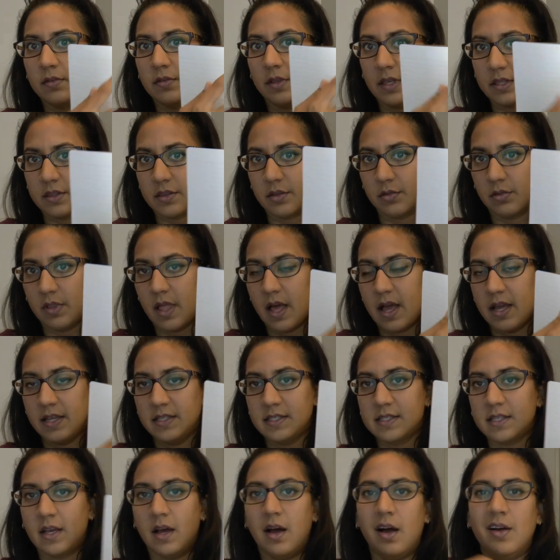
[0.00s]
like the
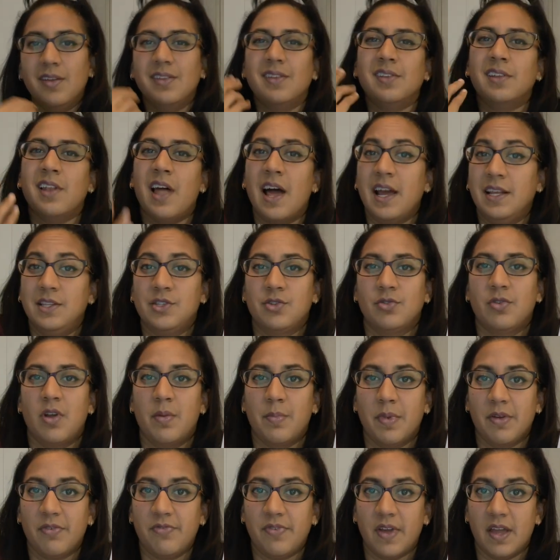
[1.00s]
lines. Lines are
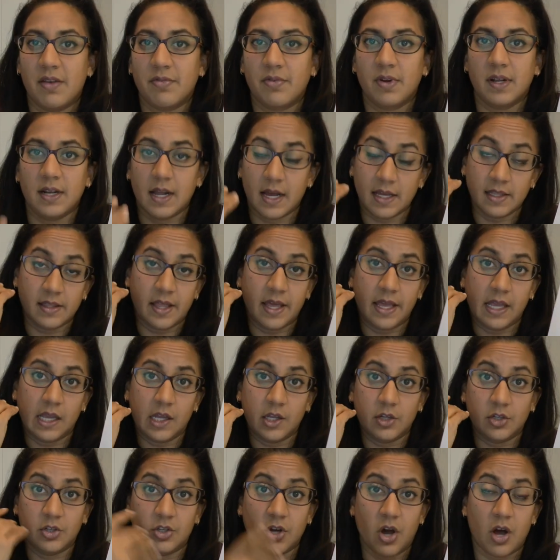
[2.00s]
not my favorite. I
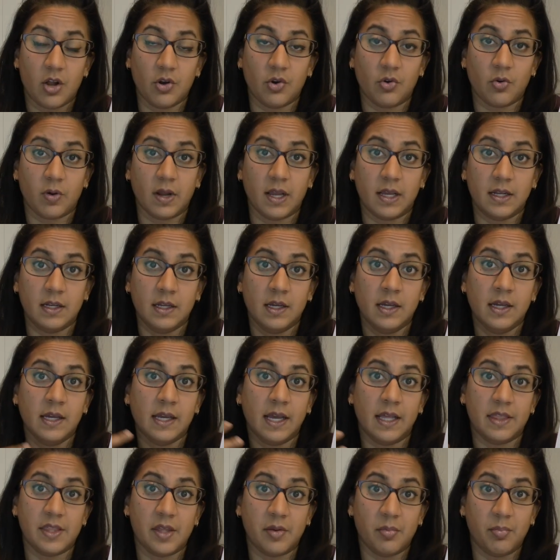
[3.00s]
like dot grid
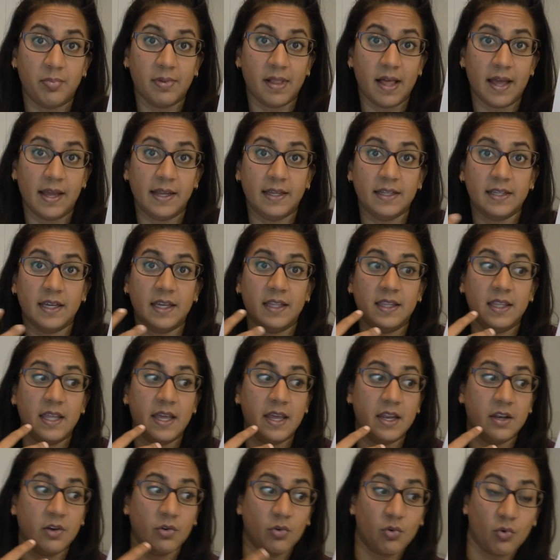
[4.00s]
and then blank and
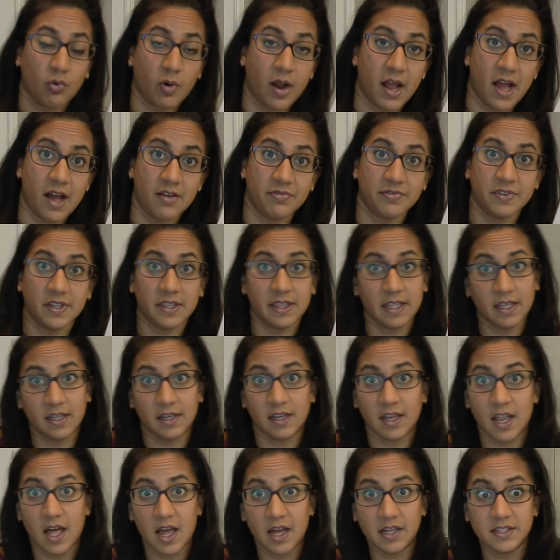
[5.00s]
then graph and
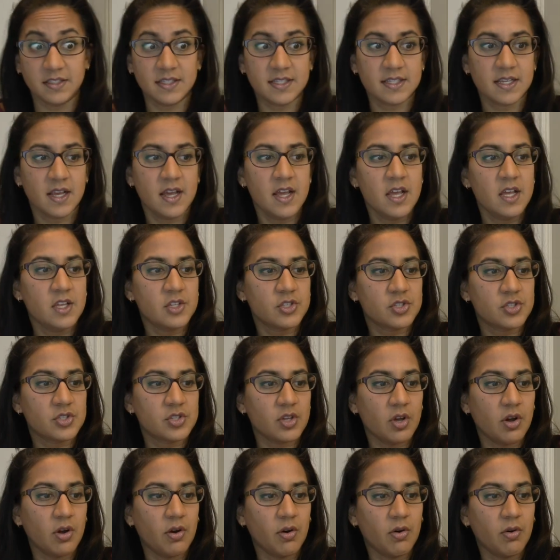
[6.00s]
then lines.
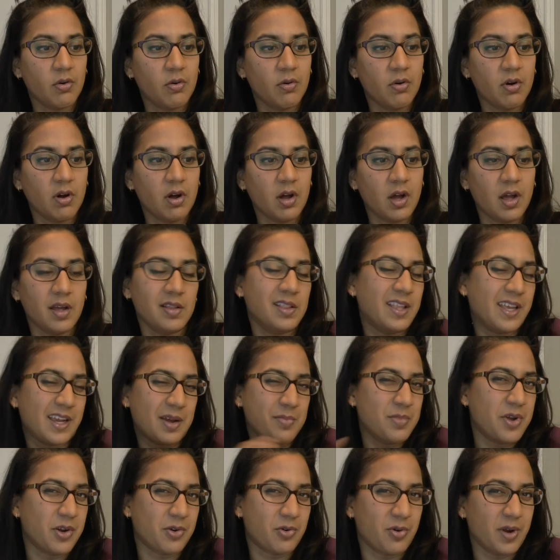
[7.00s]
So, like,
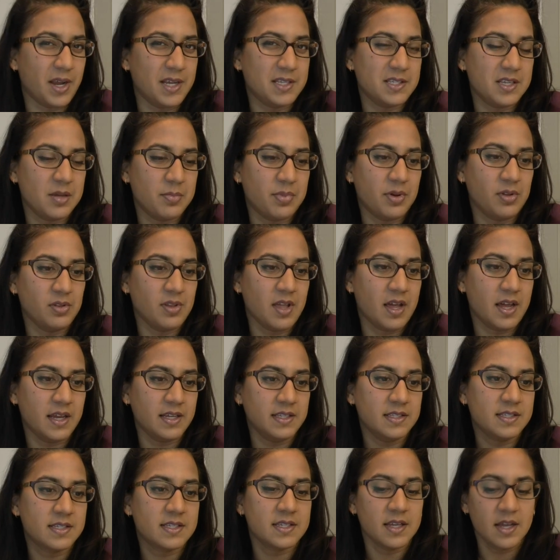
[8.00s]
I'm not crazy about
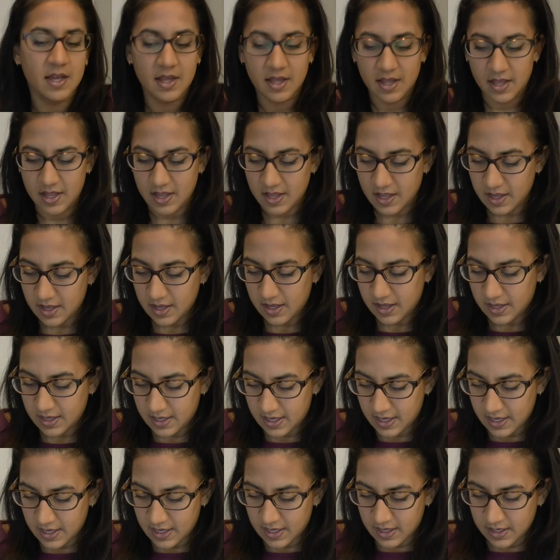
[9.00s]
lines.
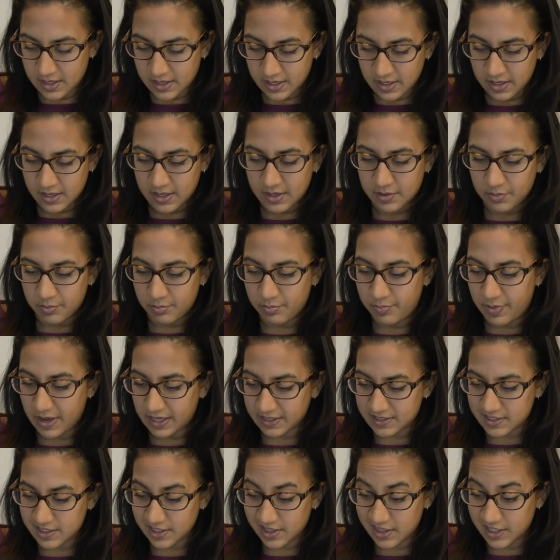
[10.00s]

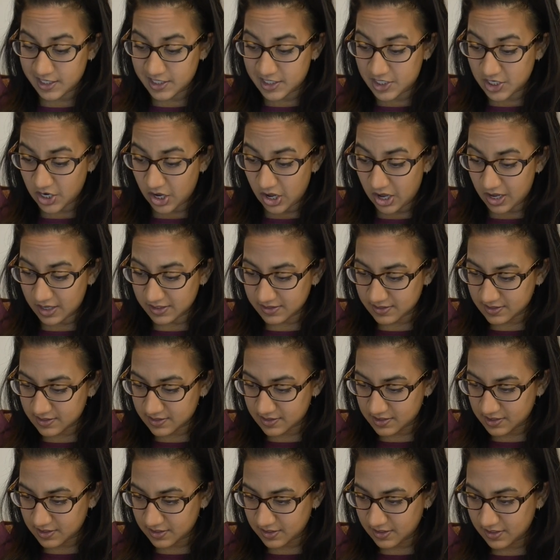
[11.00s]
But the
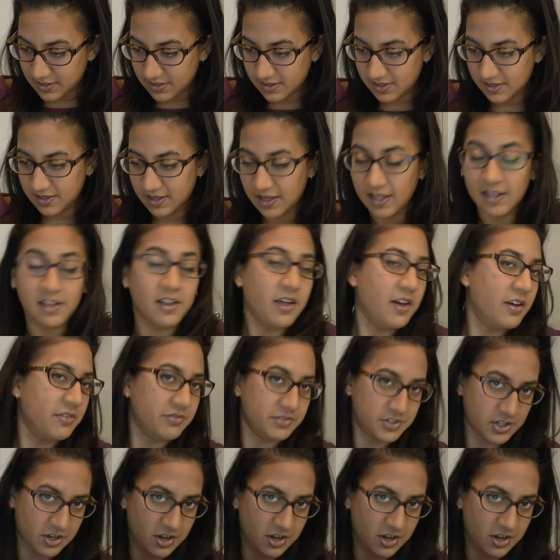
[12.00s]
dots, I love